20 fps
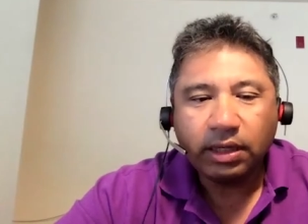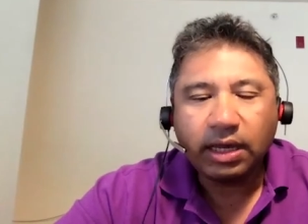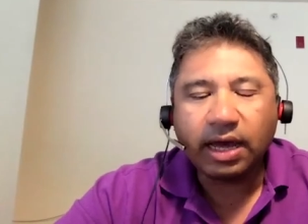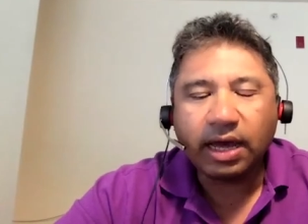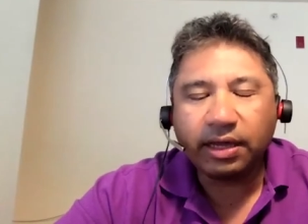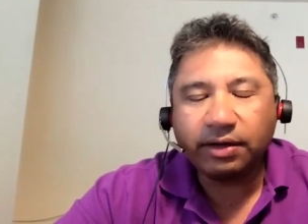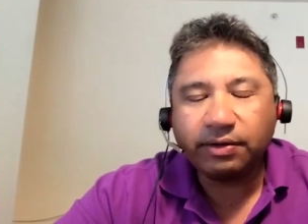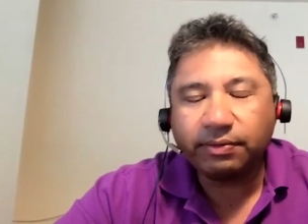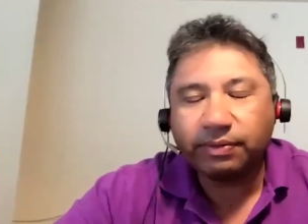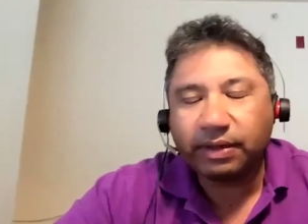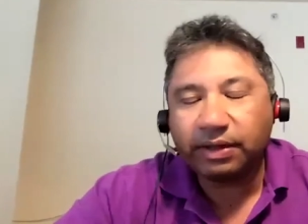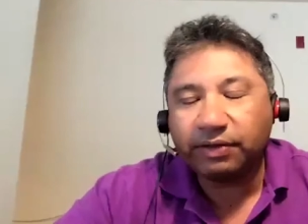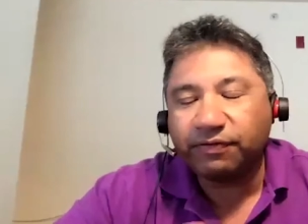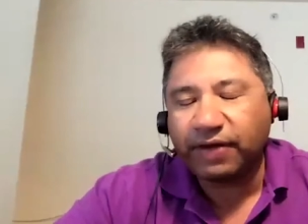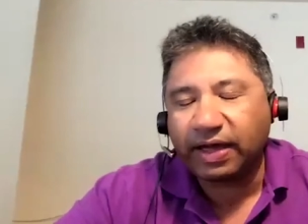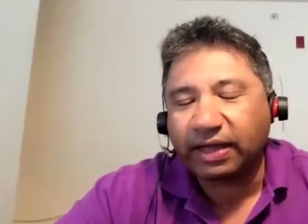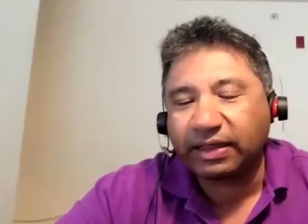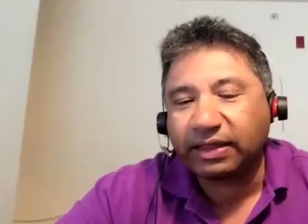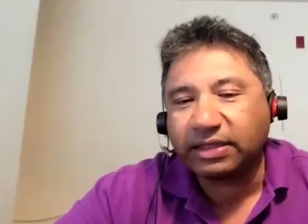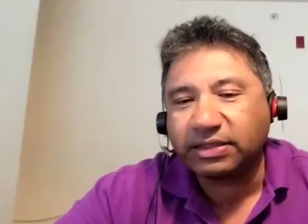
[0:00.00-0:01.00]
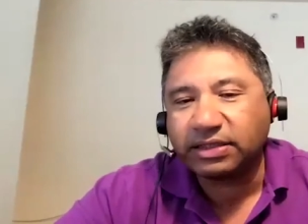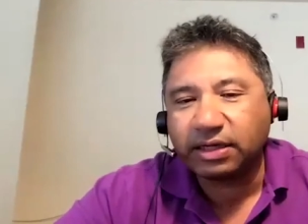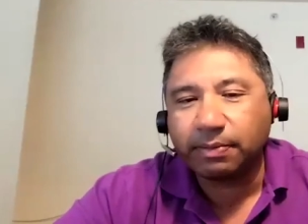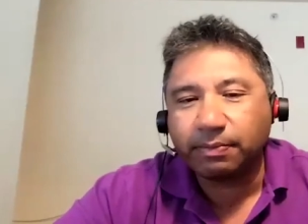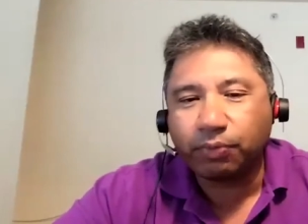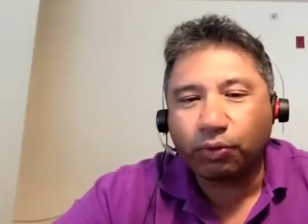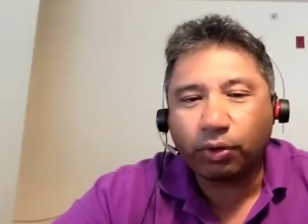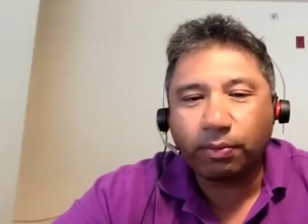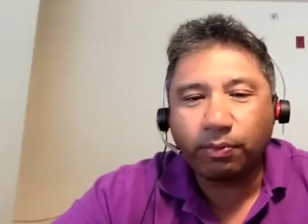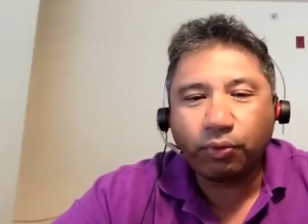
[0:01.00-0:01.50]
Yeah, and in fact, that's an
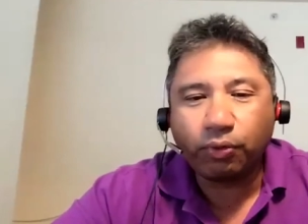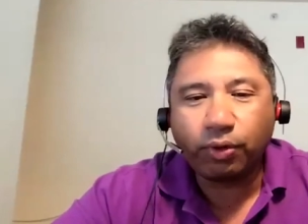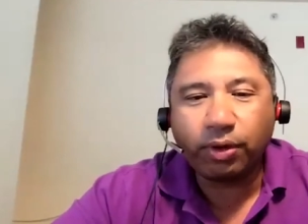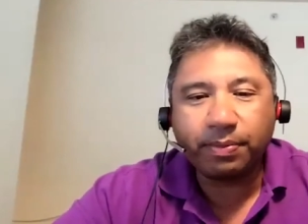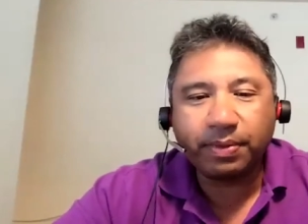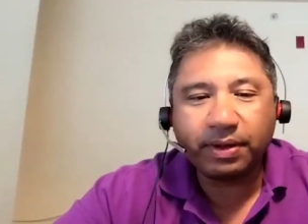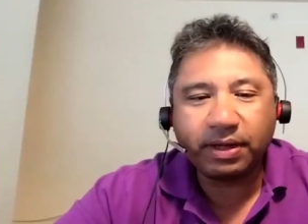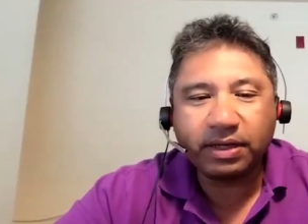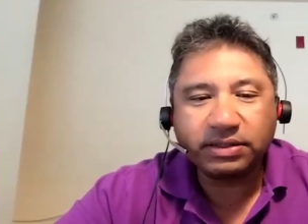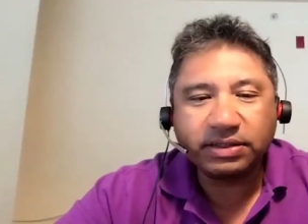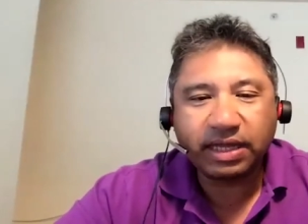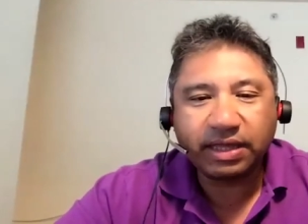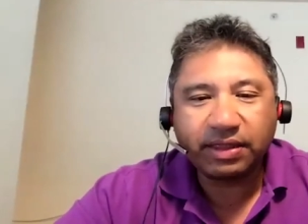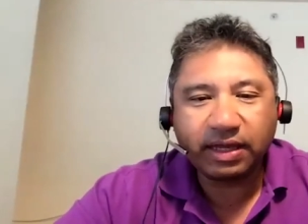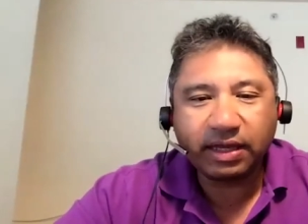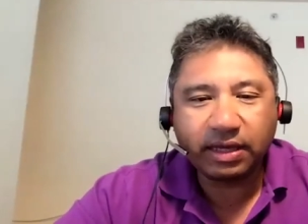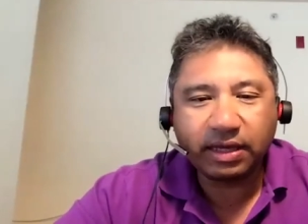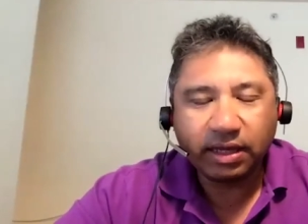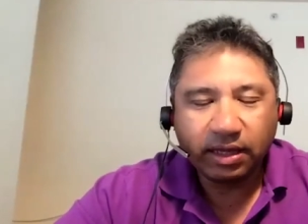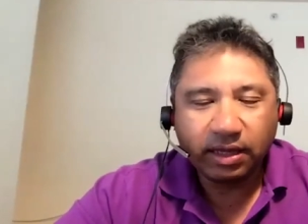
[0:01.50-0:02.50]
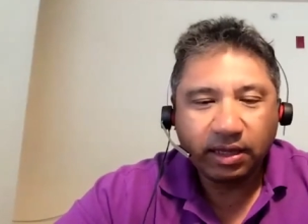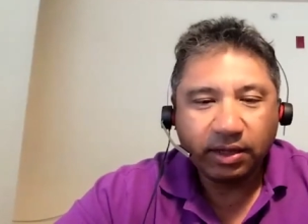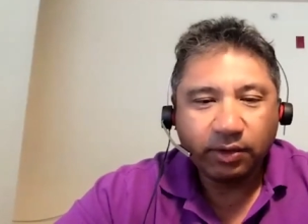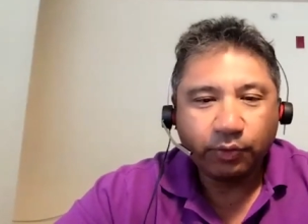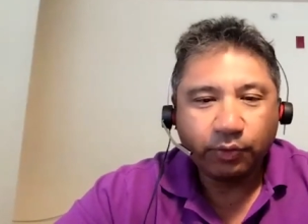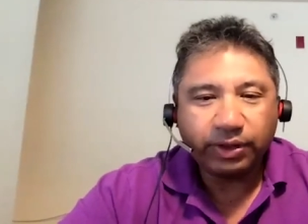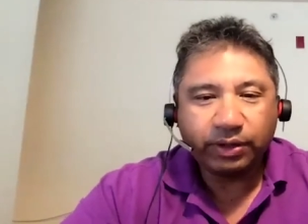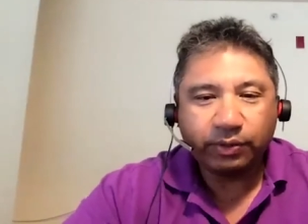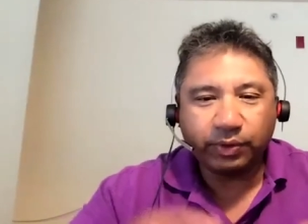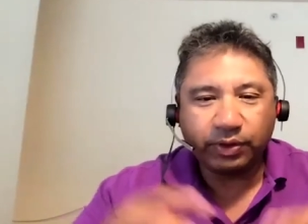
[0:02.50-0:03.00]
important point, because I think
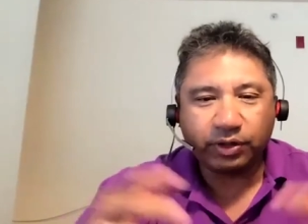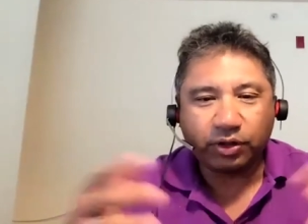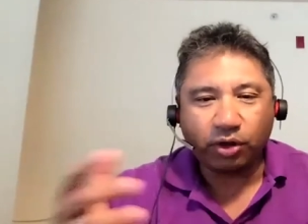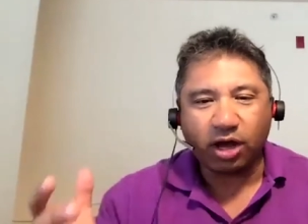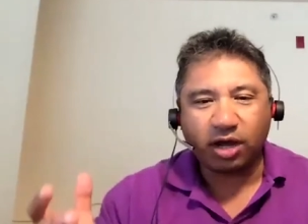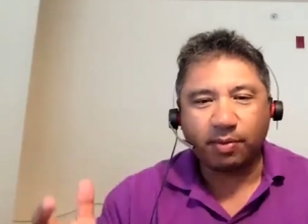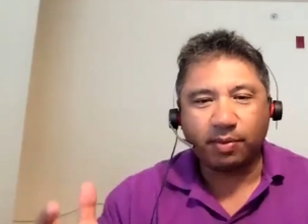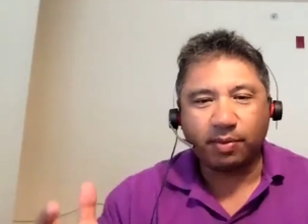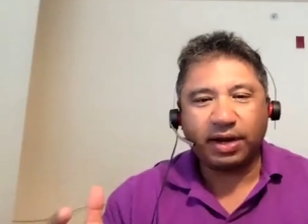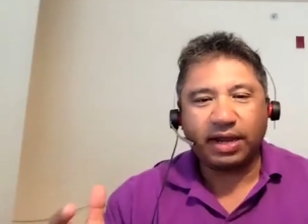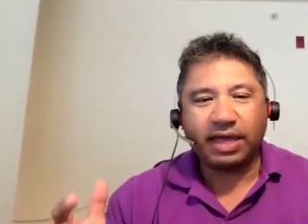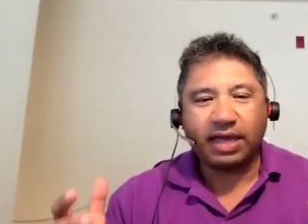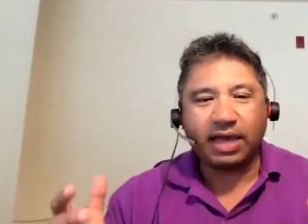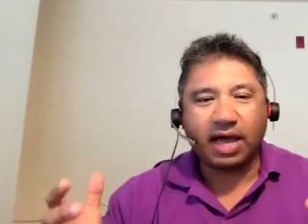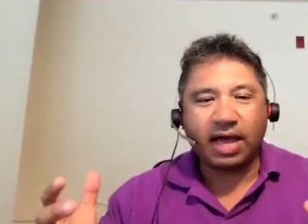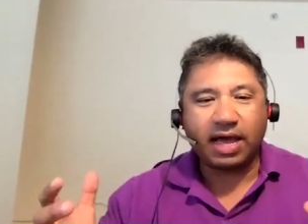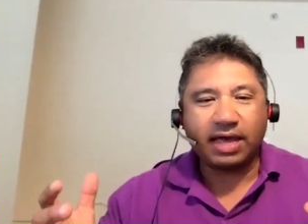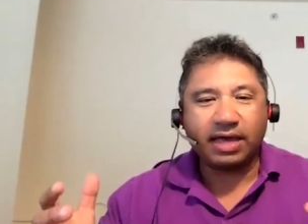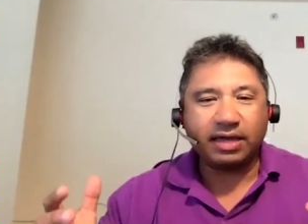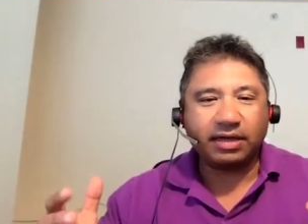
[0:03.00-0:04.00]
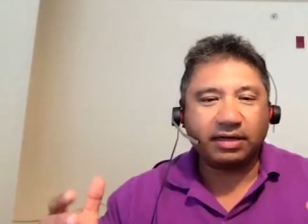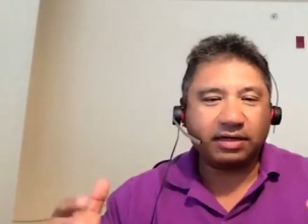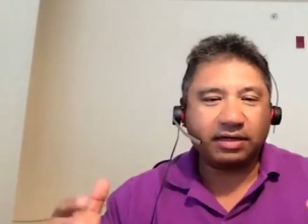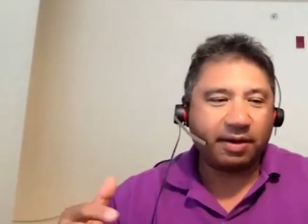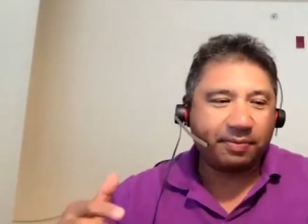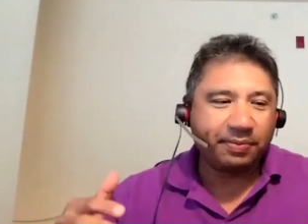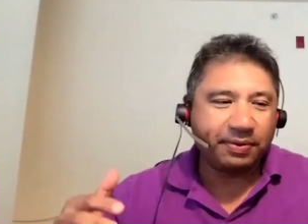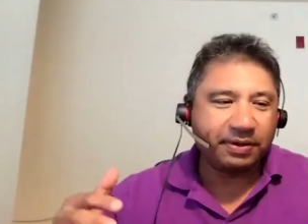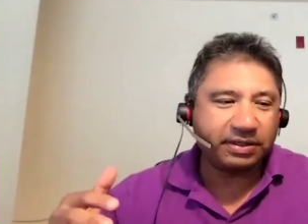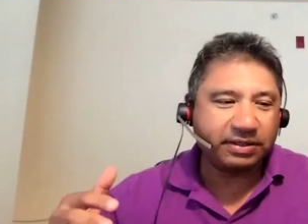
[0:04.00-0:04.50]
we talk about AI and
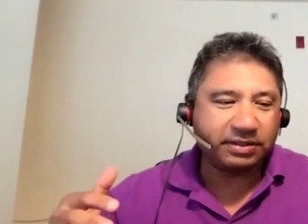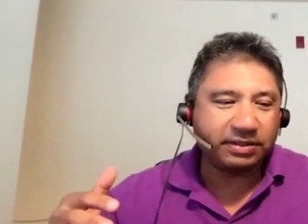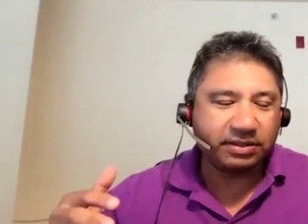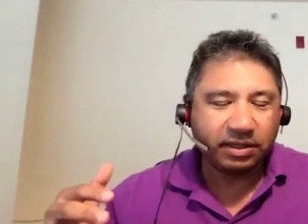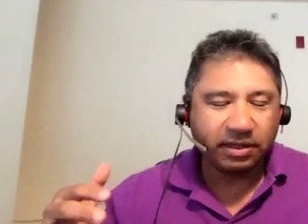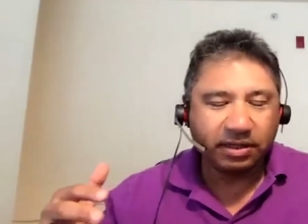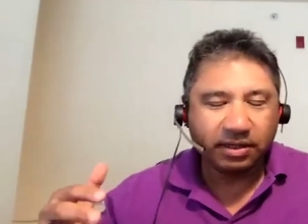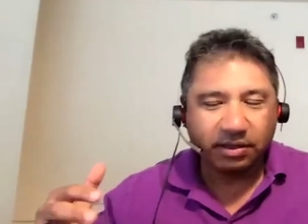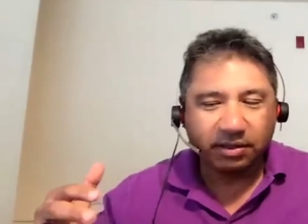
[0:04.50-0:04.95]
companies,